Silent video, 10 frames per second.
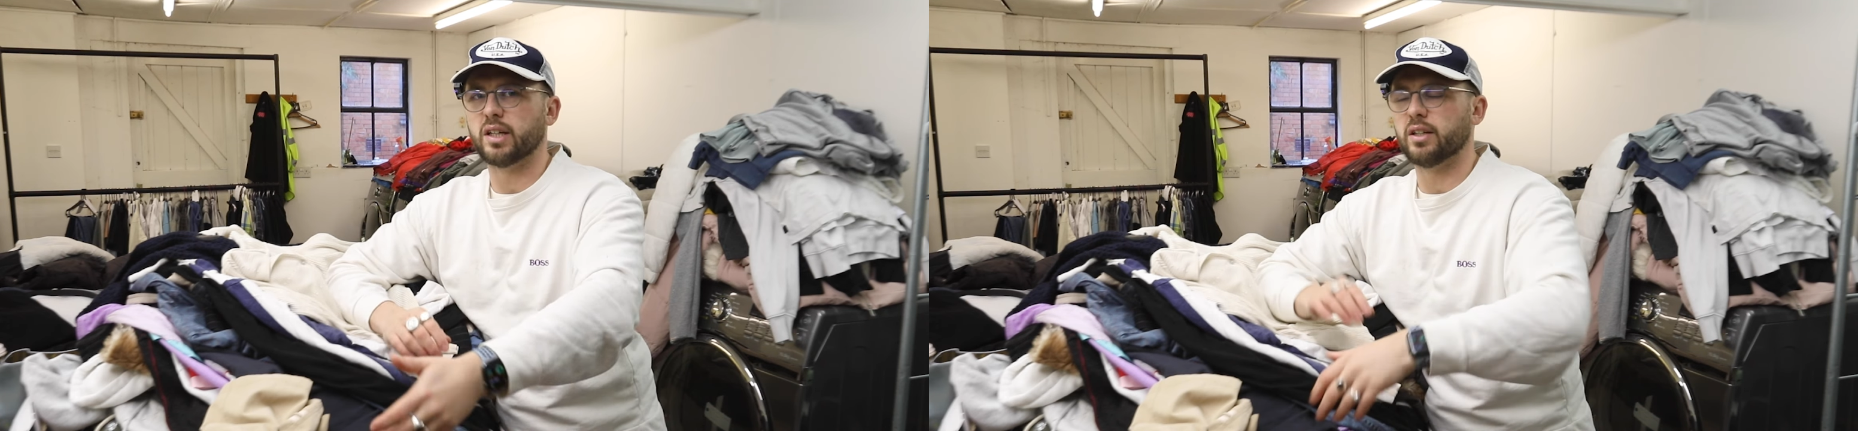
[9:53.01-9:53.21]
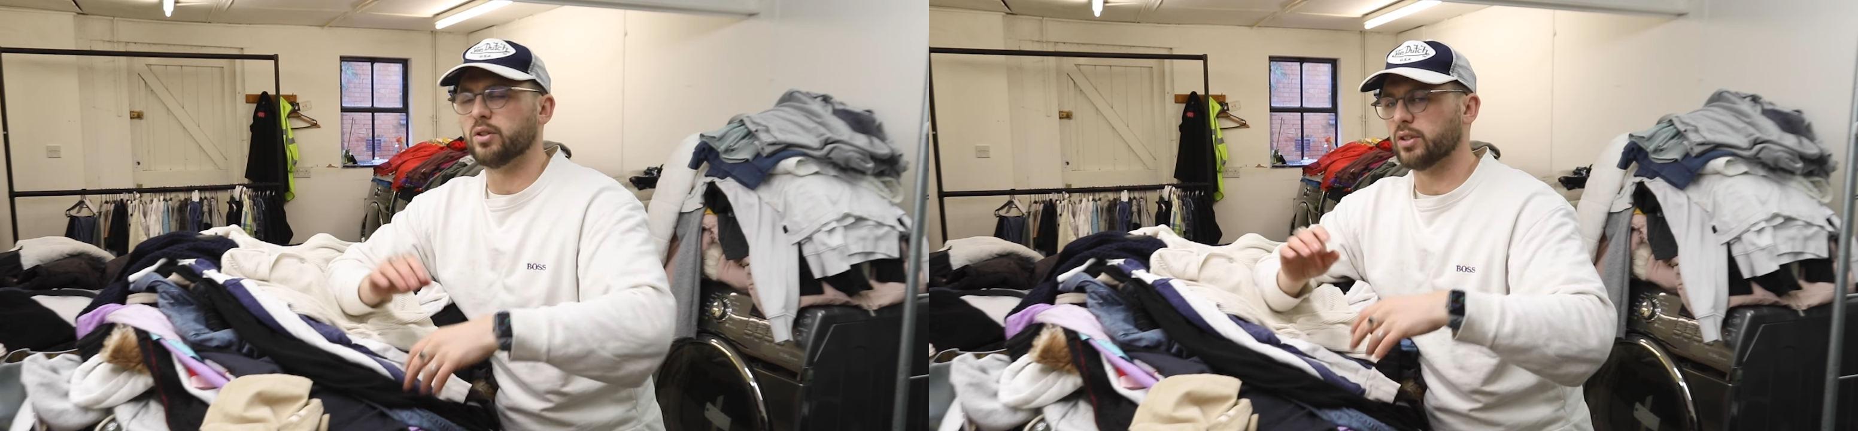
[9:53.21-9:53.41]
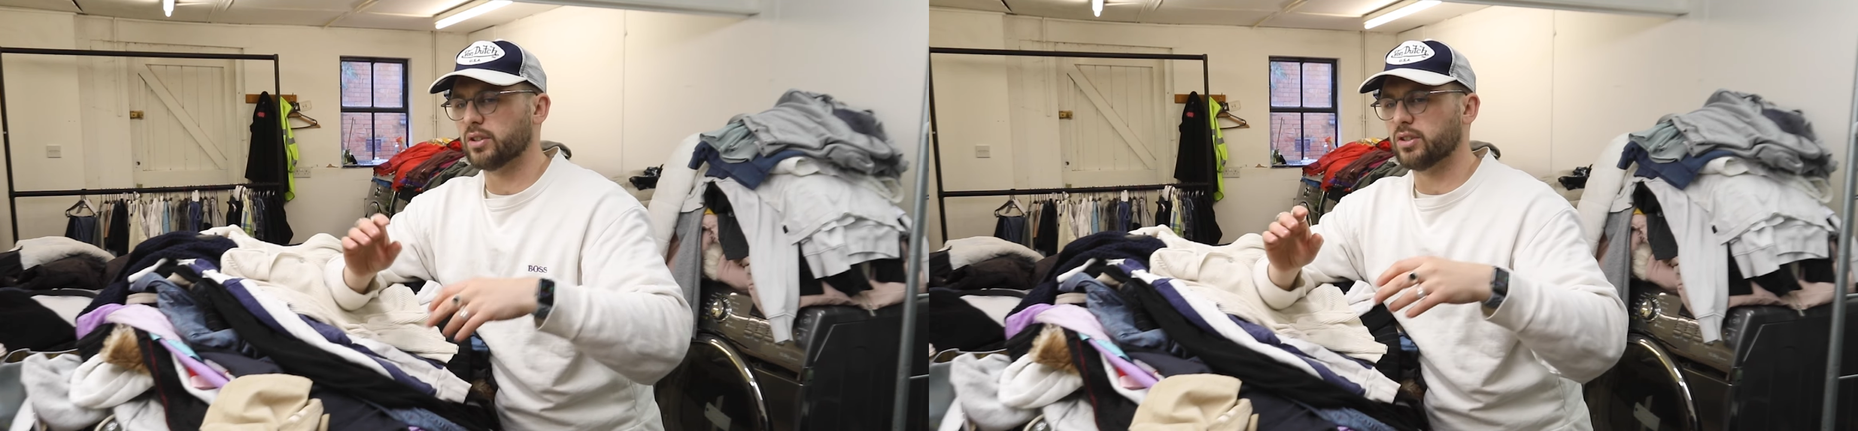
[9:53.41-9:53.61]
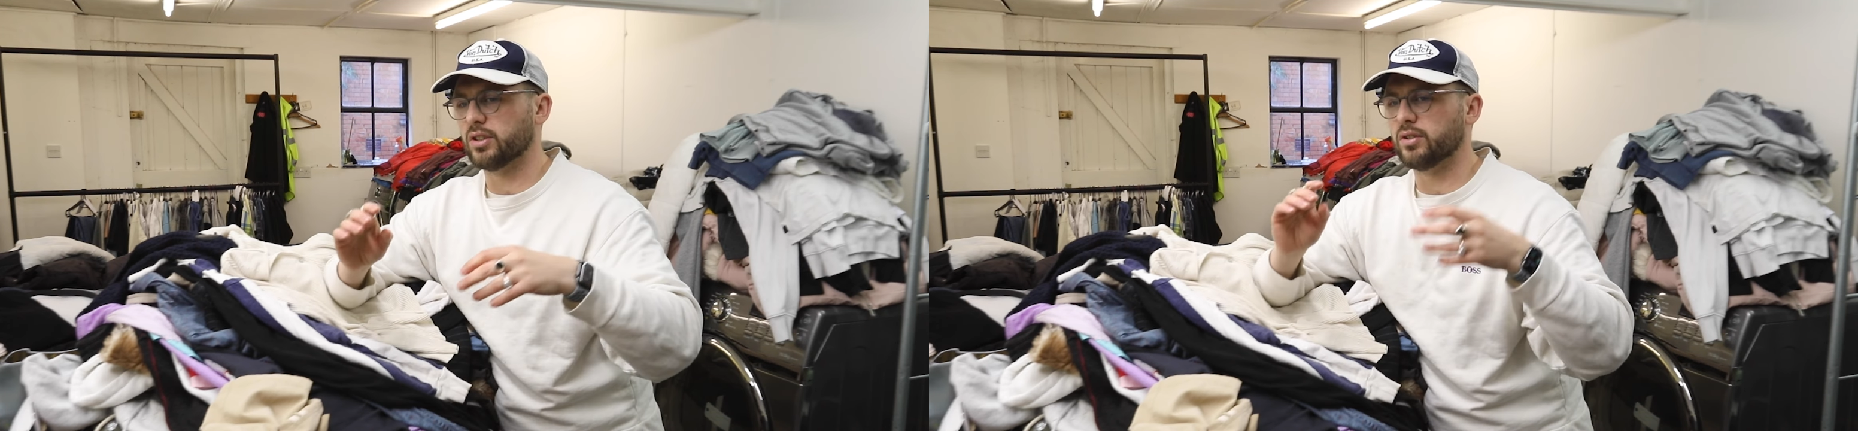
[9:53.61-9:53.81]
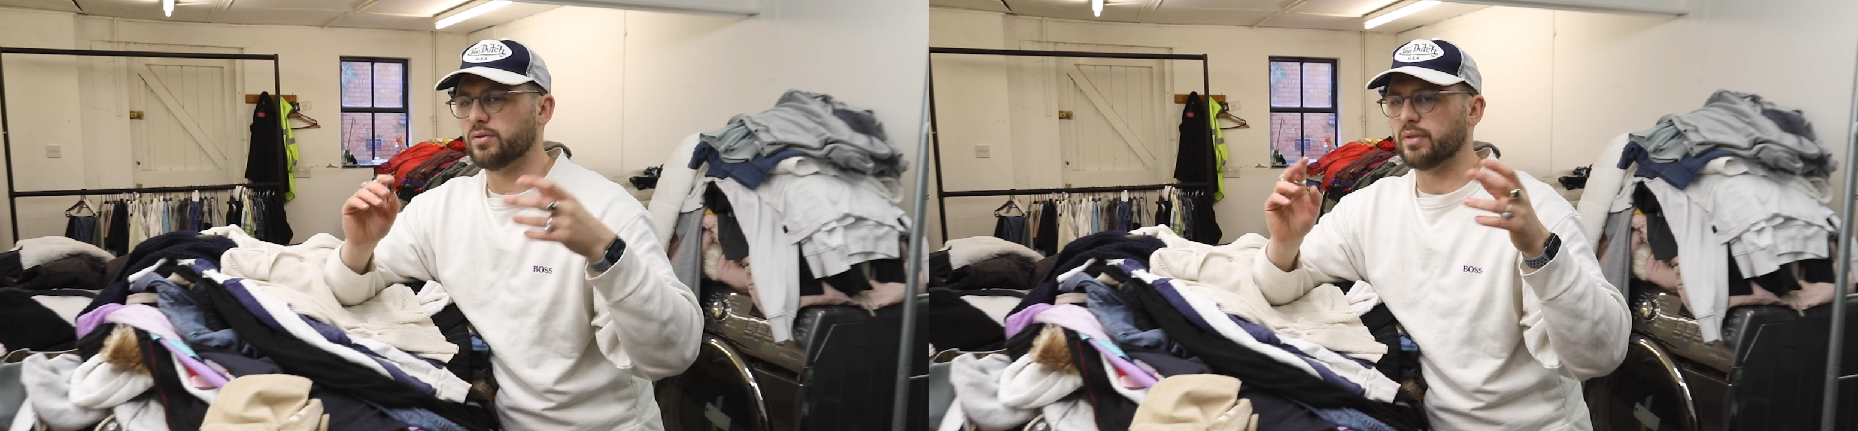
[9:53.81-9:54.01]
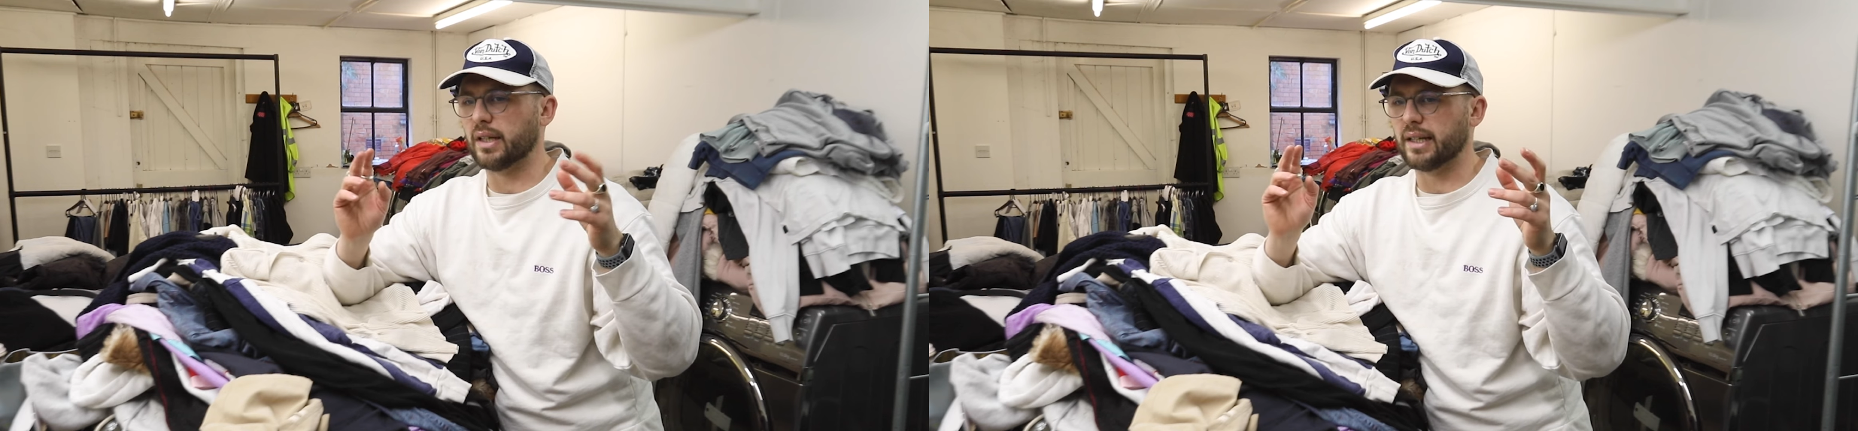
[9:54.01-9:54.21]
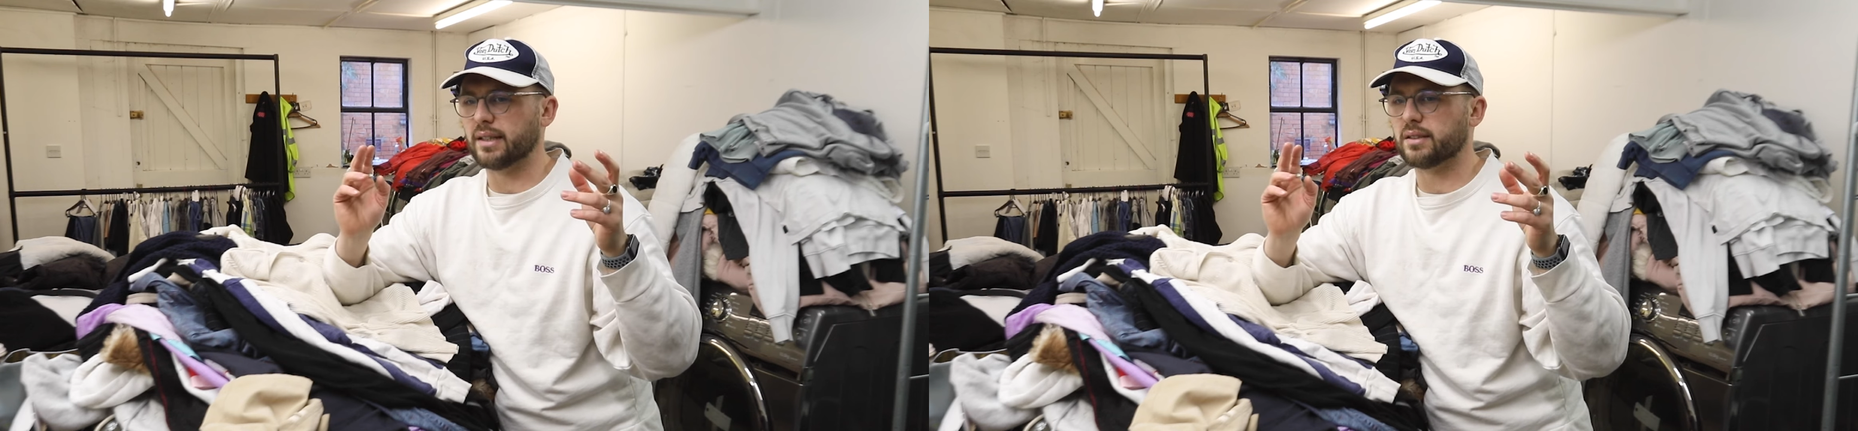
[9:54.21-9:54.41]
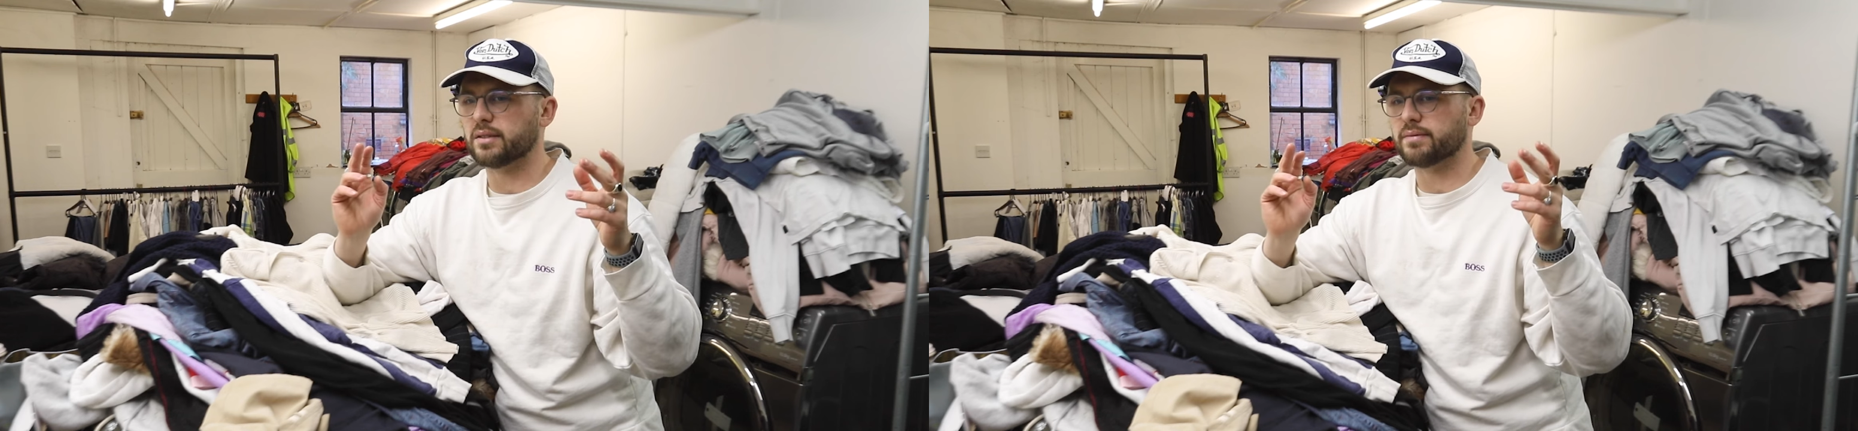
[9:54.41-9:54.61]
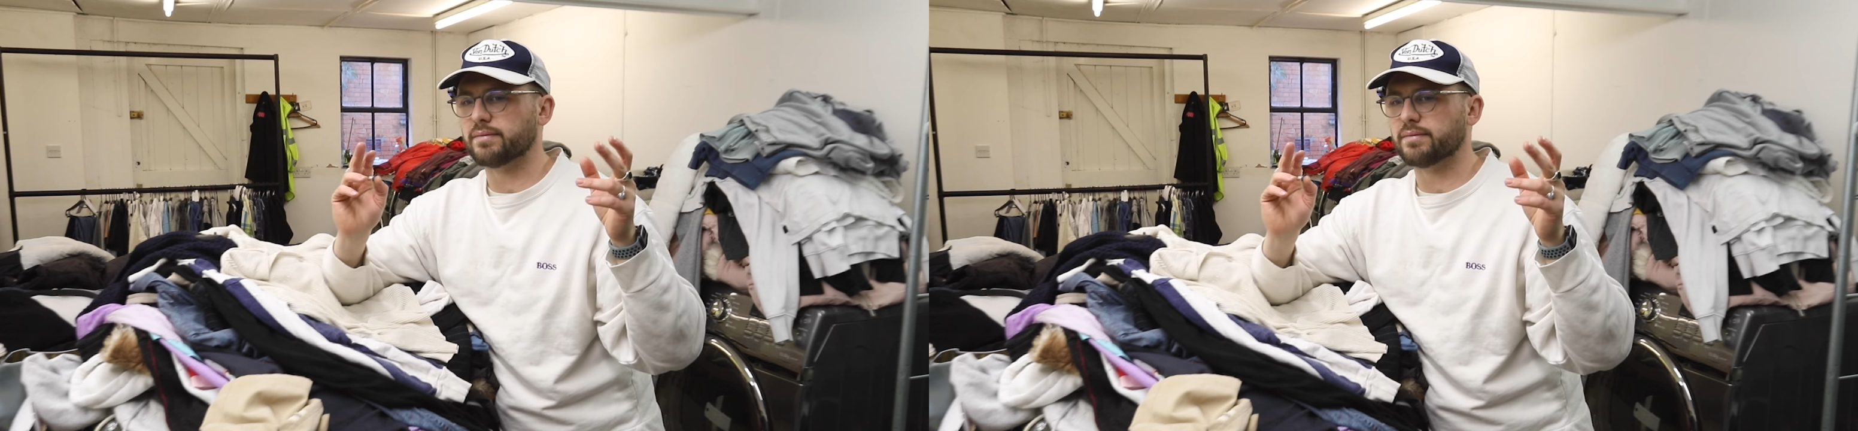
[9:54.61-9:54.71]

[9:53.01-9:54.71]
in order to, like,